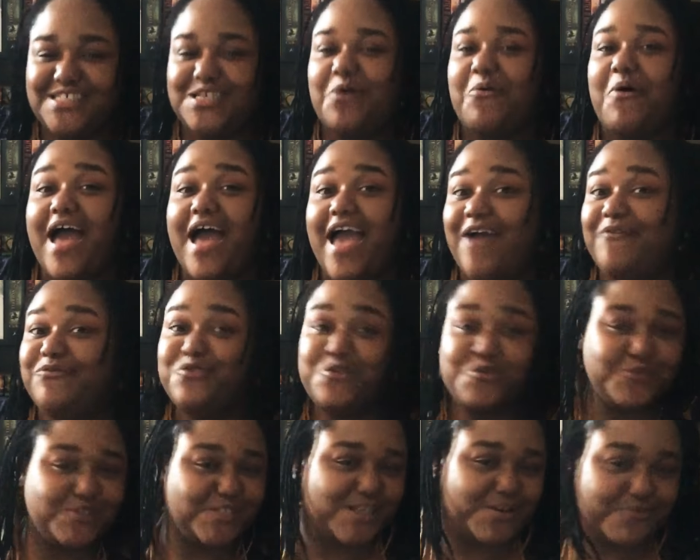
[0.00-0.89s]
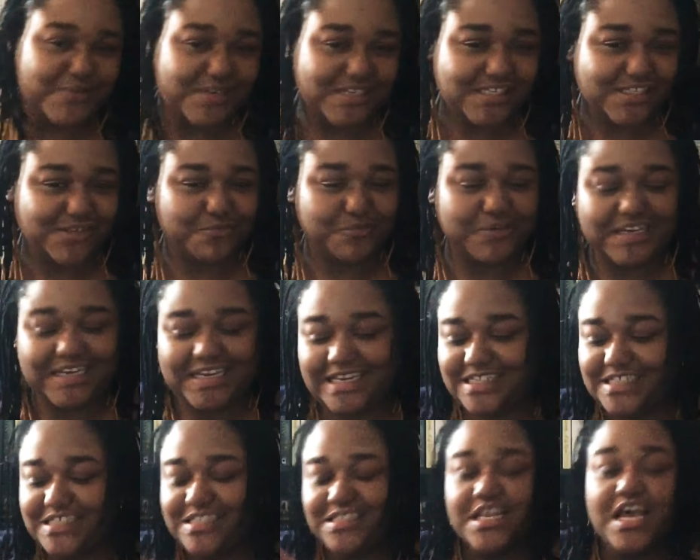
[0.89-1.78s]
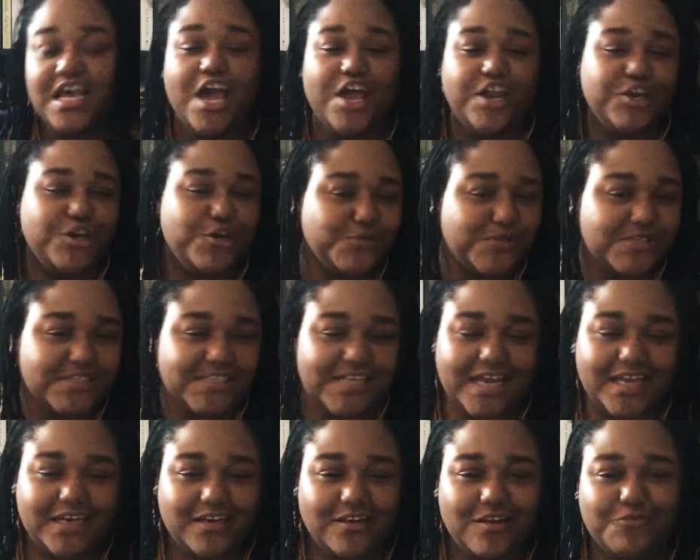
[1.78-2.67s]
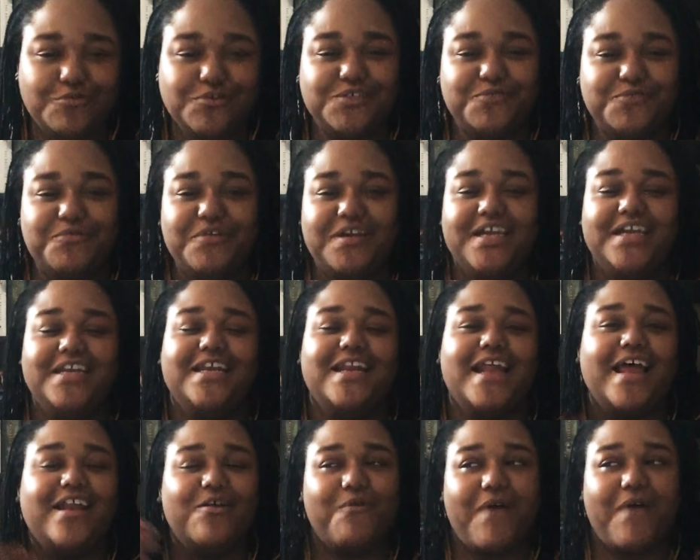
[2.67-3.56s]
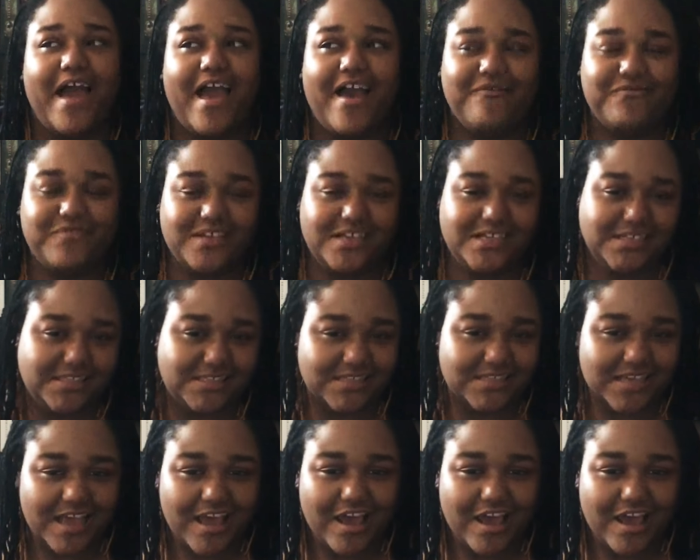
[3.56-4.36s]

So I have new series to read, new standalones to read, and I don't have these,